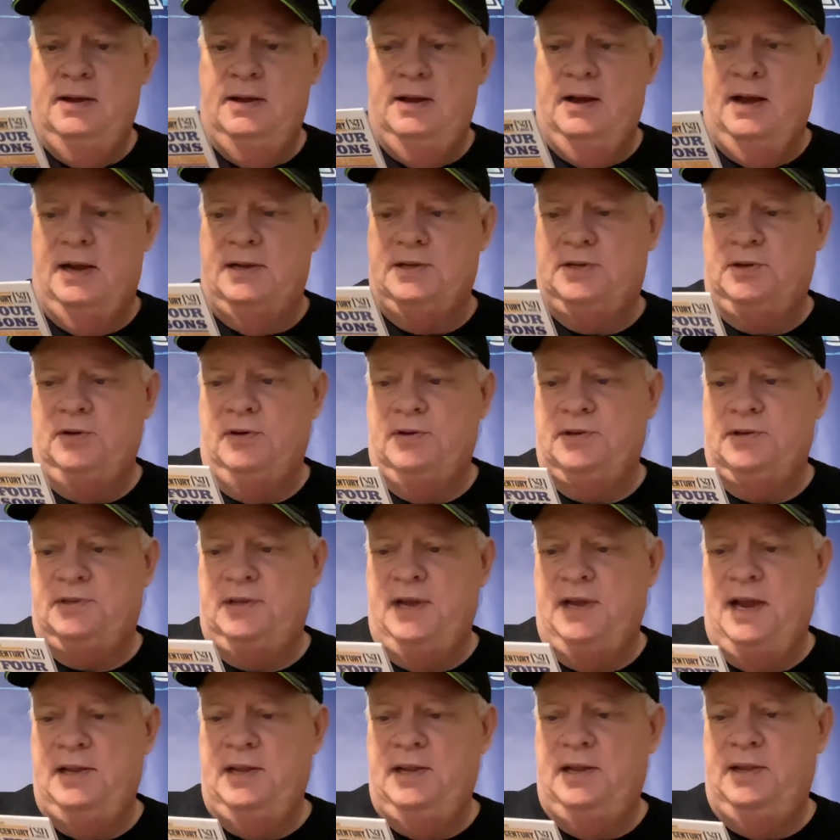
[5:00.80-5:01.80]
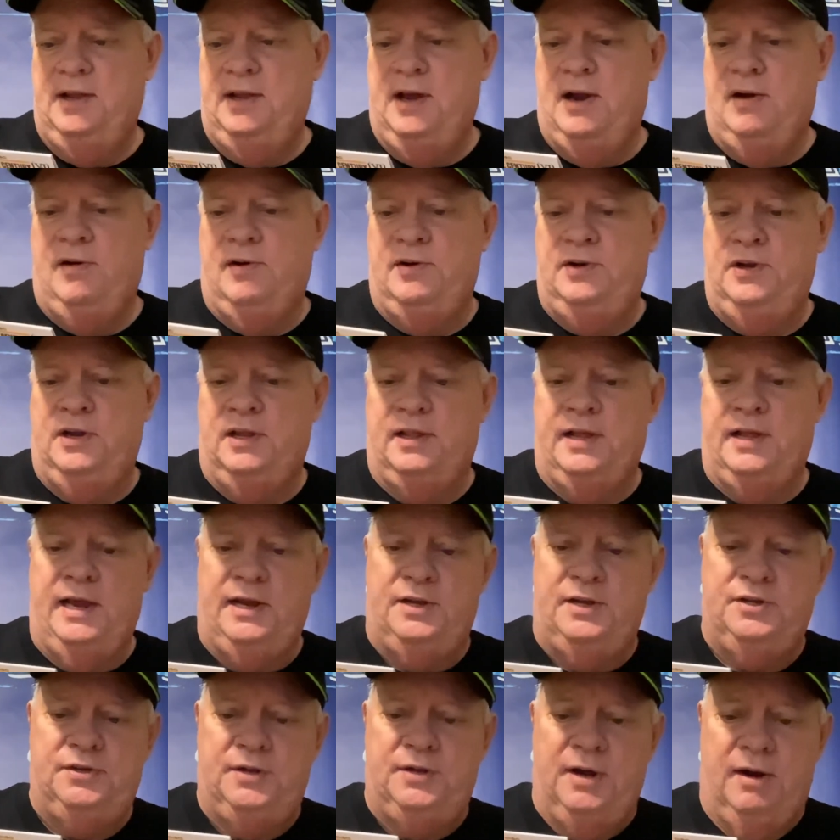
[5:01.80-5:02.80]
I Saw Her Standing There, or do you
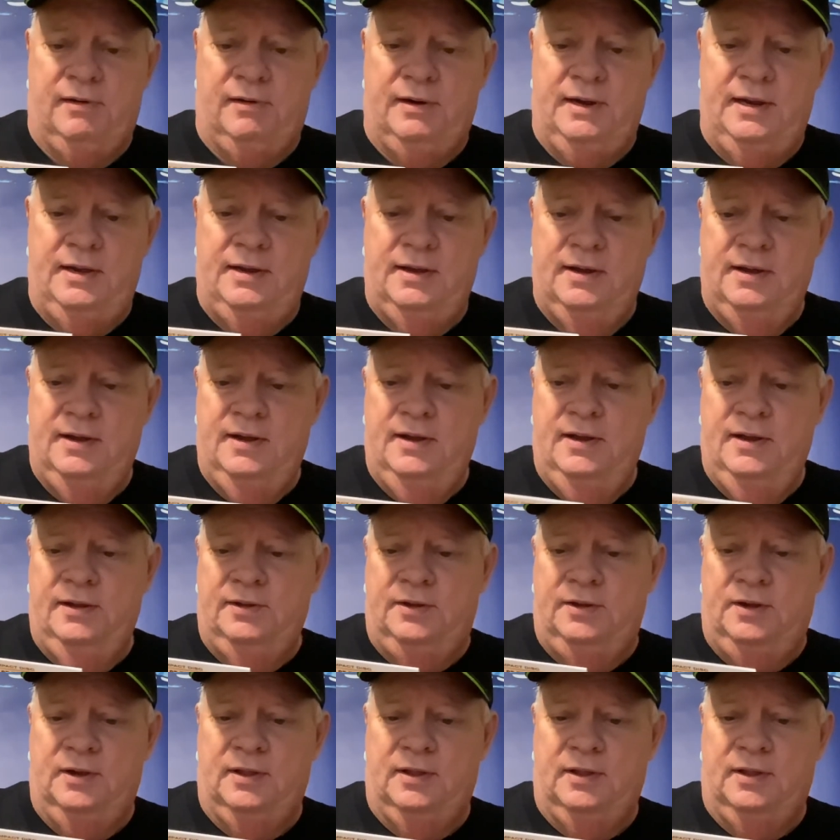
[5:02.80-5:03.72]
like Sherry? Do you